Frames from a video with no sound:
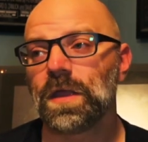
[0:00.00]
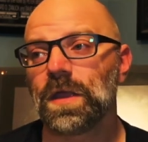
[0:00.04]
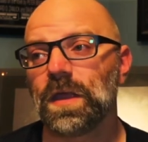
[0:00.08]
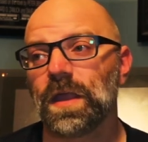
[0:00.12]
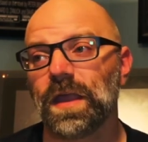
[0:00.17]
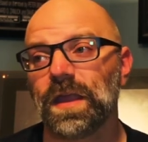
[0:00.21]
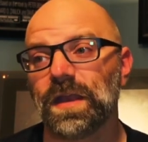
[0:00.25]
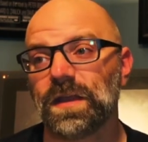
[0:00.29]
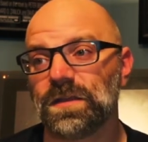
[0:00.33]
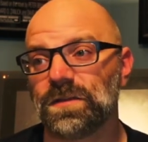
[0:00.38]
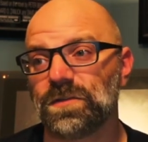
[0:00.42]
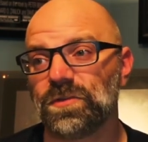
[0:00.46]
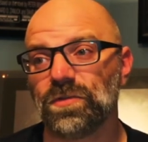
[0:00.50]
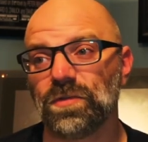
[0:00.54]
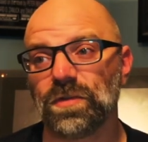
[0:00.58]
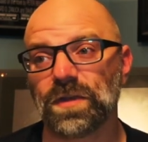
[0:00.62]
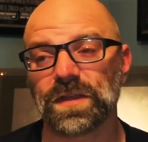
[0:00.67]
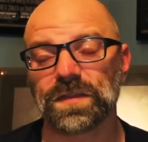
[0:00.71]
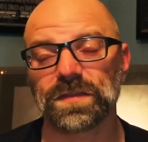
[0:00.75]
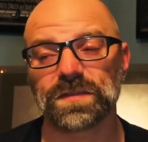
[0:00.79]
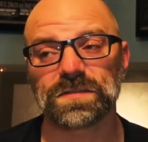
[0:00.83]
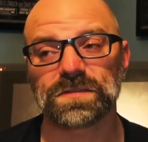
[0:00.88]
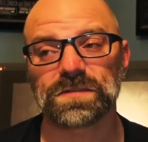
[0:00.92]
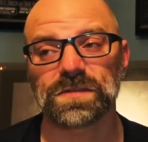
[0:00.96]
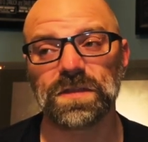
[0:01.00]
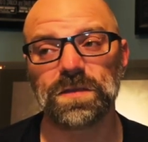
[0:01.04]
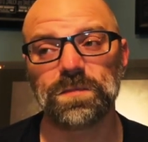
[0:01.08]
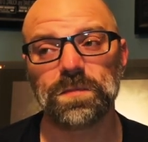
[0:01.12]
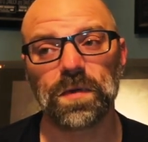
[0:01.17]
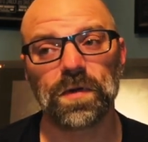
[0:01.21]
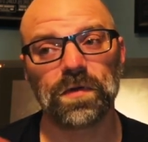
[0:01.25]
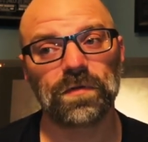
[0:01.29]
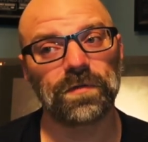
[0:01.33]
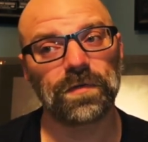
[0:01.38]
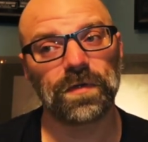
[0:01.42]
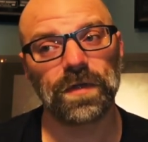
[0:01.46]
And you look at The
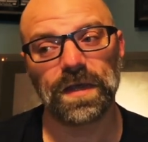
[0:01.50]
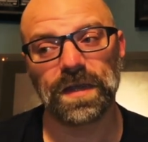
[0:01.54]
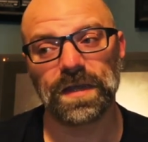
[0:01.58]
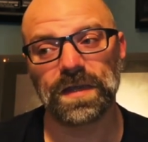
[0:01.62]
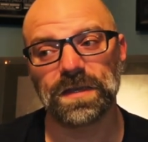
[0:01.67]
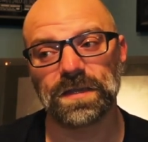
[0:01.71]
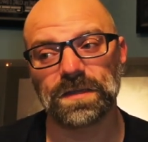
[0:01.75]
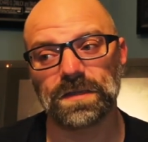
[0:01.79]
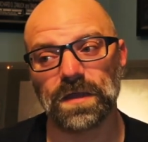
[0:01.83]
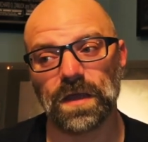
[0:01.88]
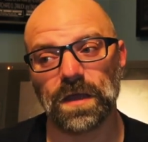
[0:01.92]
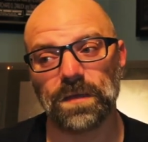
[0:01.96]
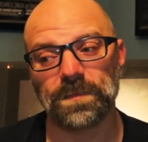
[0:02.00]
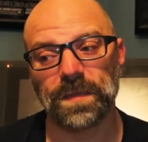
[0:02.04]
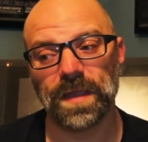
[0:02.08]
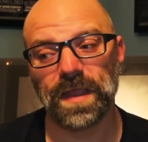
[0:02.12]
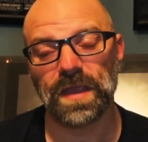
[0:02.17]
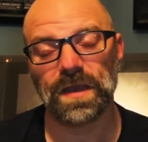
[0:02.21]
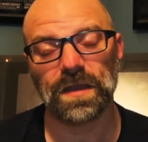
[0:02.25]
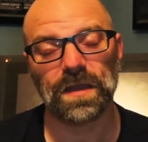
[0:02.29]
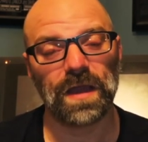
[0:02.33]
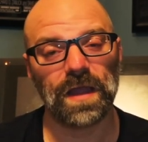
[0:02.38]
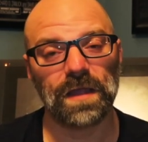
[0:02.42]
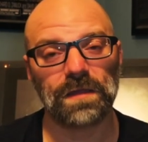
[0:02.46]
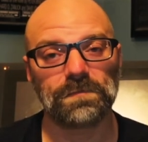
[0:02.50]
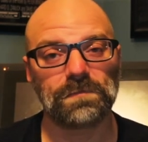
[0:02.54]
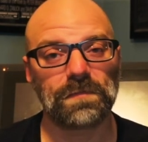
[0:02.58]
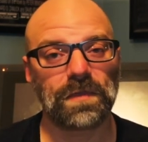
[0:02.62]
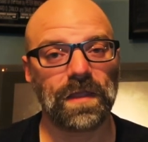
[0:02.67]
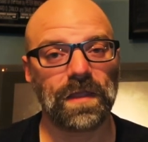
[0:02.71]
Sleepover and it, oh man,